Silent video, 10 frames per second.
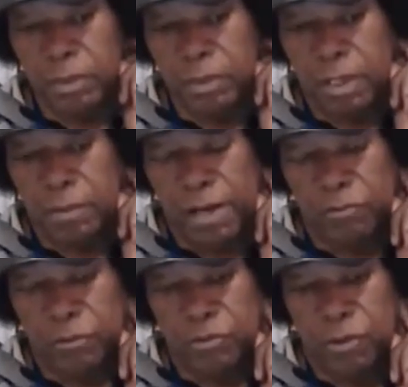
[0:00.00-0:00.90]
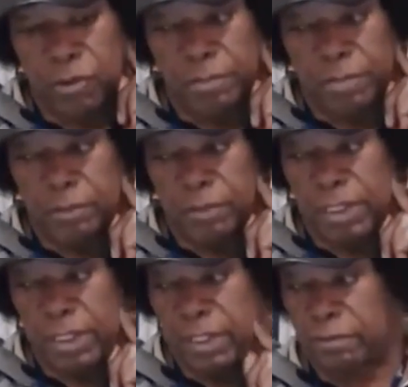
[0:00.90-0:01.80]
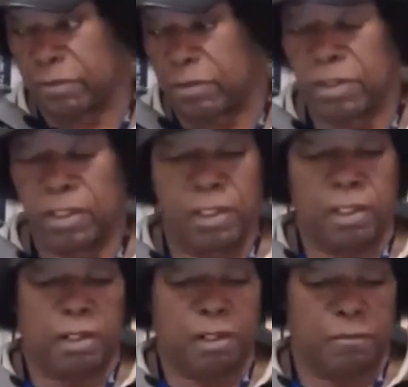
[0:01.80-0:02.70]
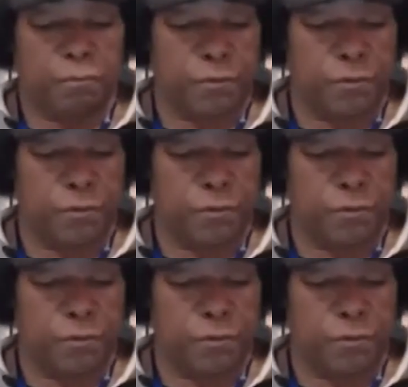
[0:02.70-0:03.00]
Now, as we're talking about land, for